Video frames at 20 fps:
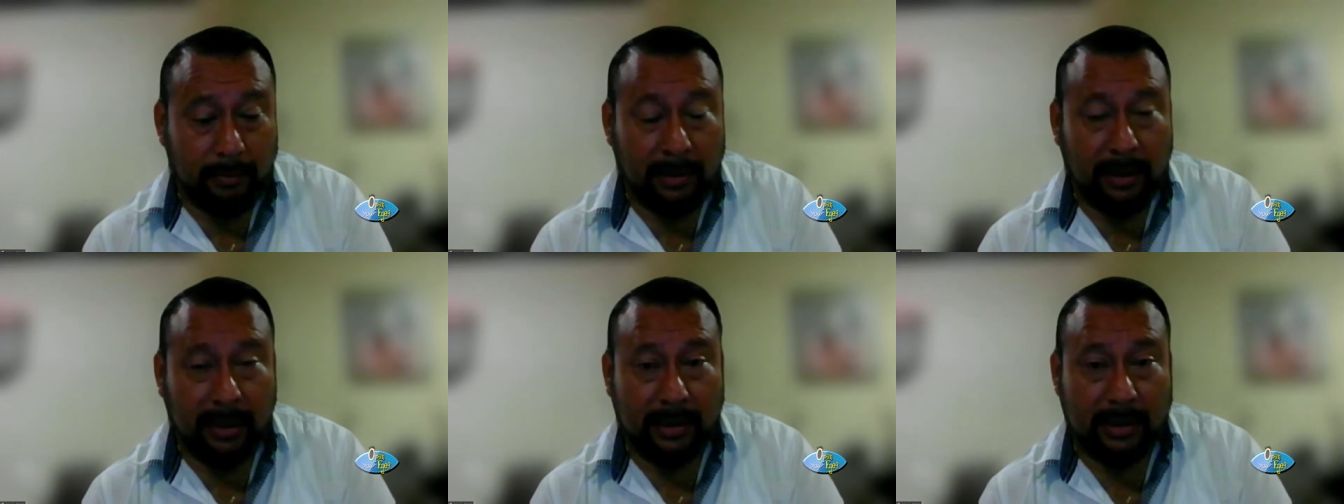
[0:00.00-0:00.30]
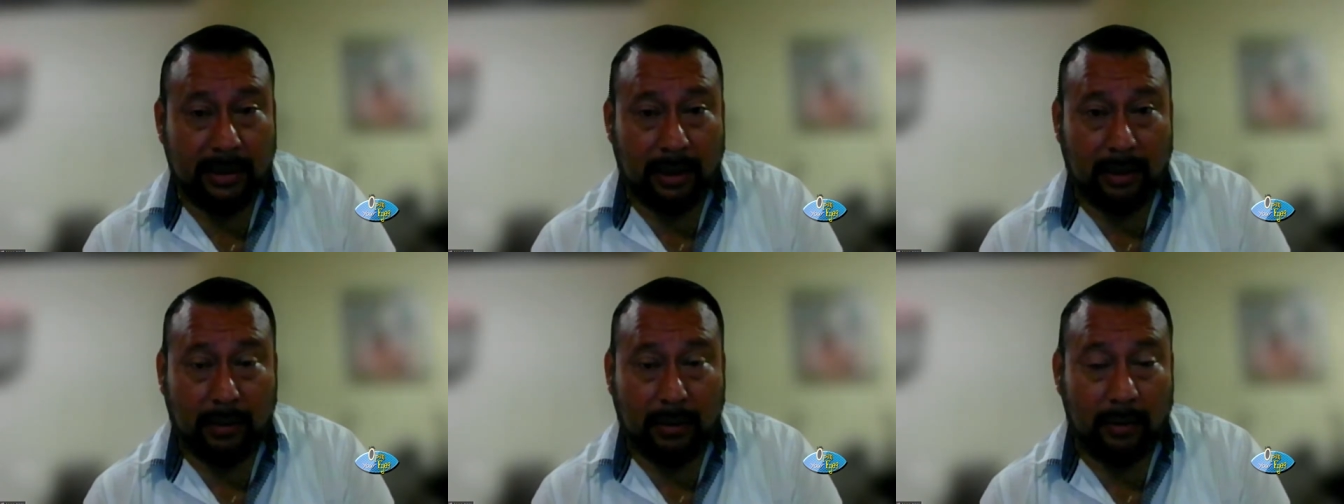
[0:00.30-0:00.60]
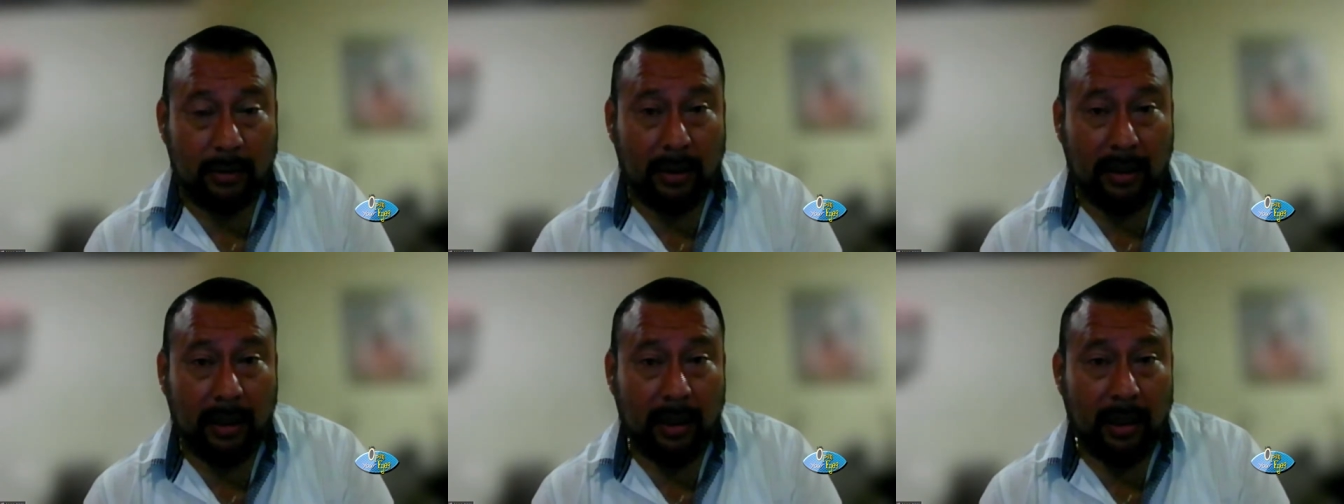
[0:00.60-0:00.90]
Minister
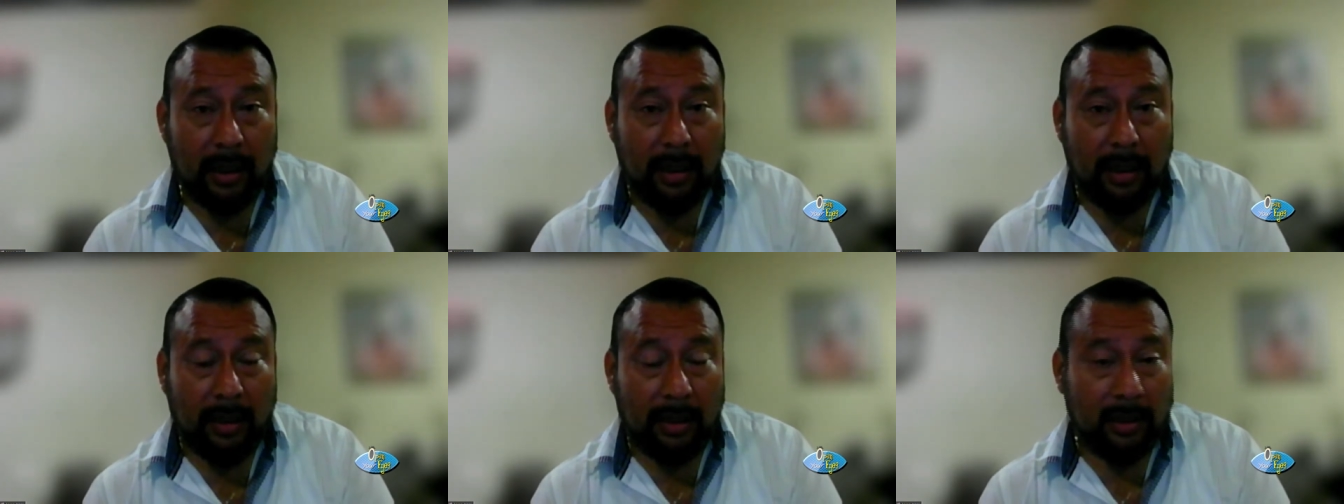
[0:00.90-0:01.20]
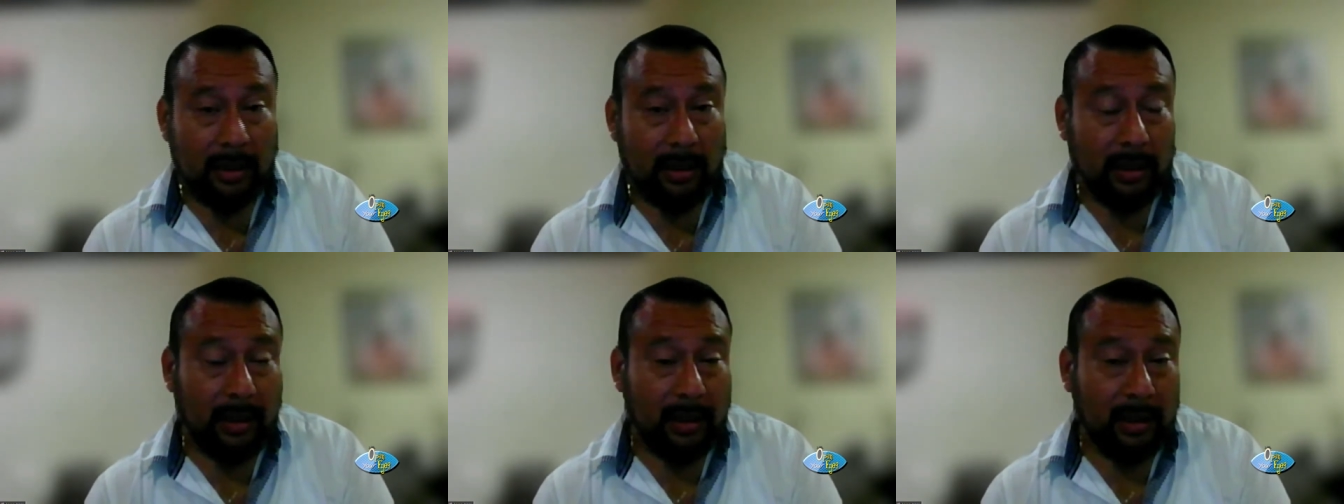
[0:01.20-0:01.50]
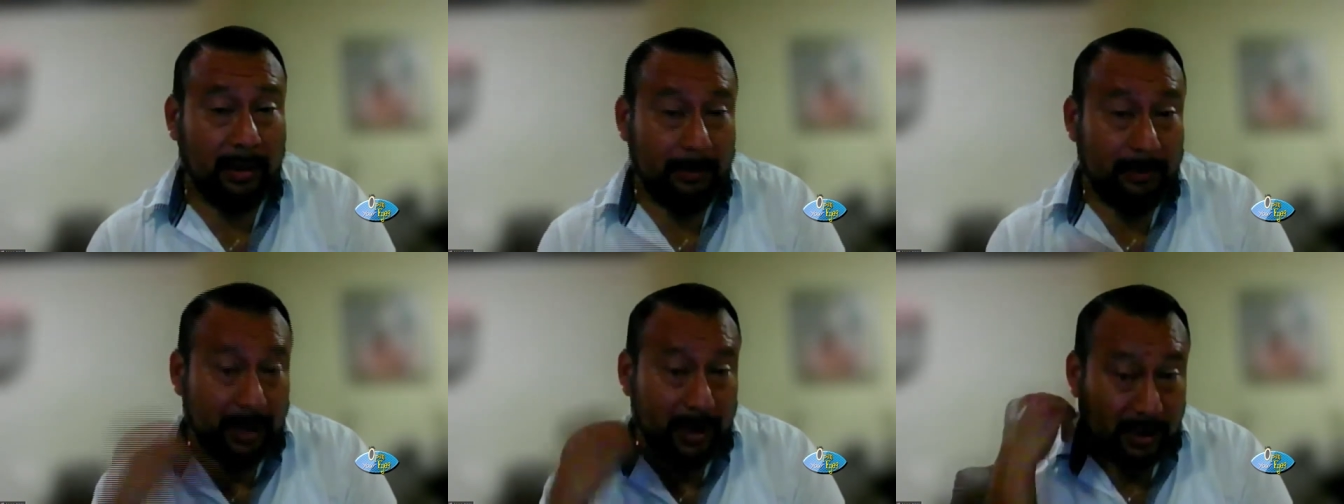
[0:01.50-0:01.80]
Coye
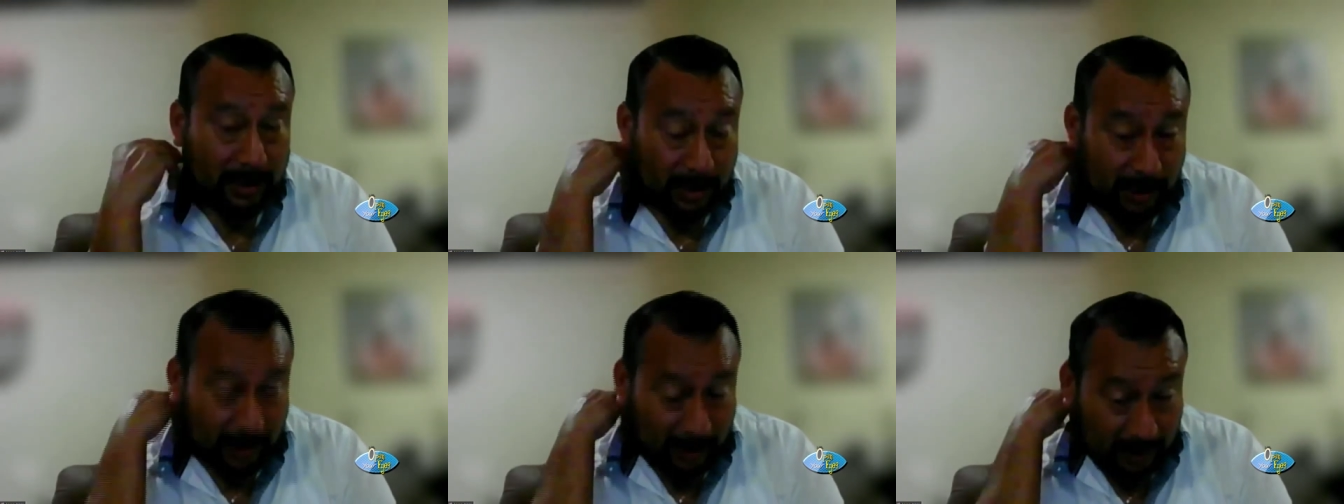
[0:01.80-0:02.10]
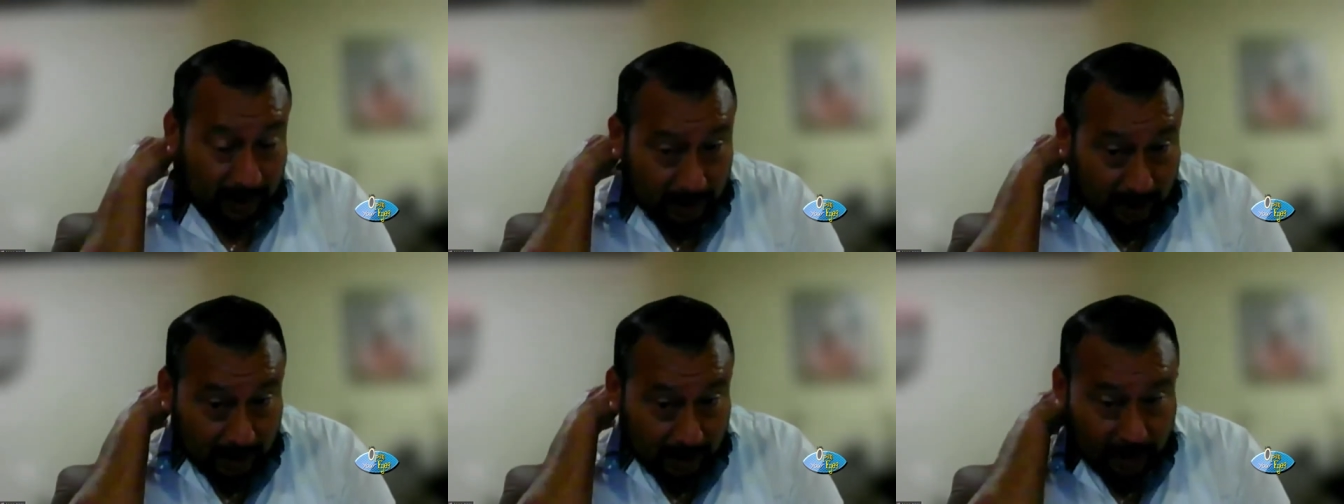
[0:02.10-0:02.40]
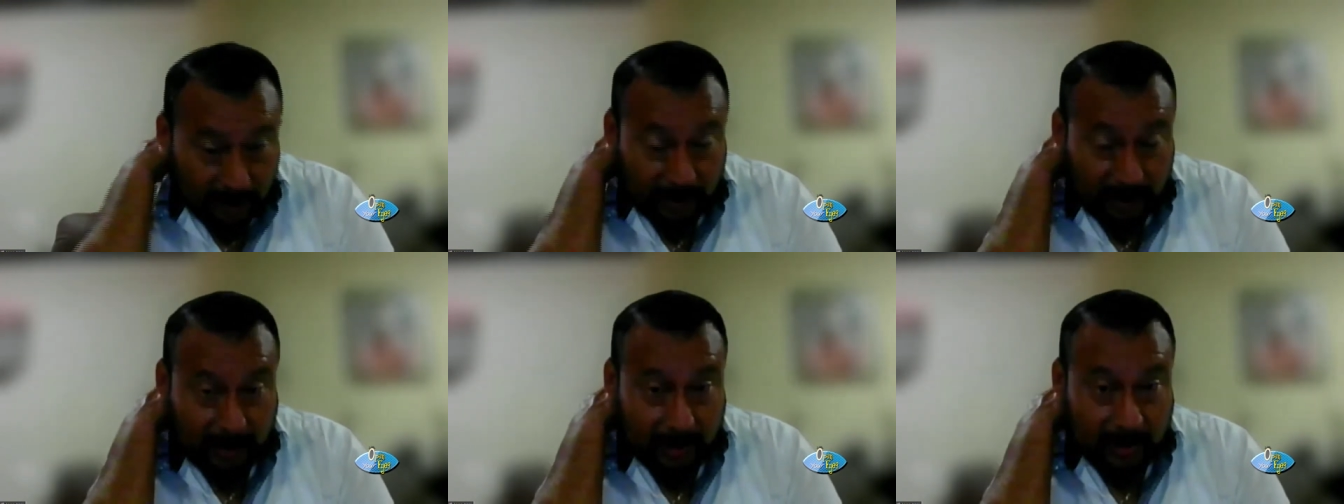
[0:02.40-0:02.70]
and the other ministers,